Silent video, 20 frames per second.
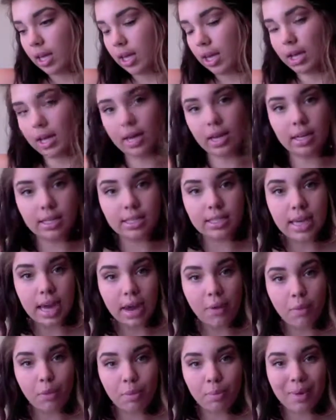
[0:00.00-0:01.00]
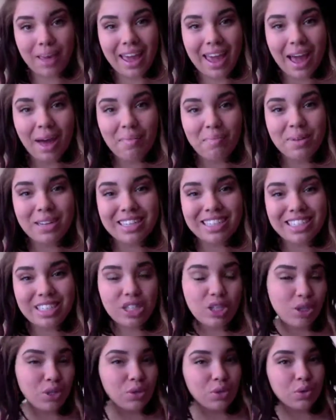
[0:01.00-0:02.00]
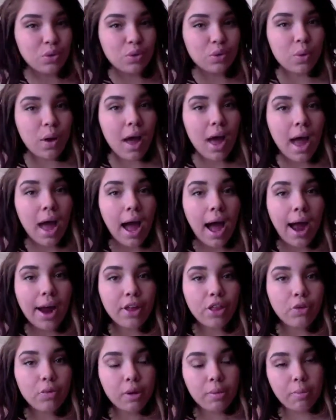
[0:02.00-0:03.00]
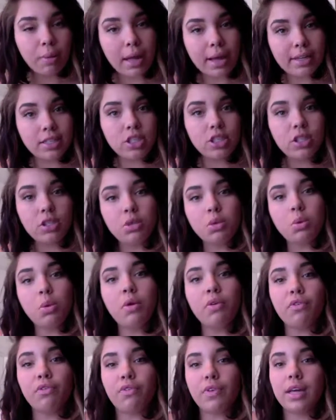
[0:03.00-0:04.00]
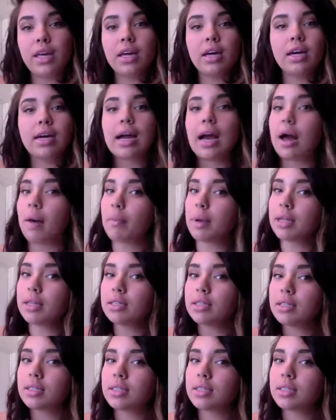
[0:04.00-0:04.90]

and I will be happy to either reply to you via comment,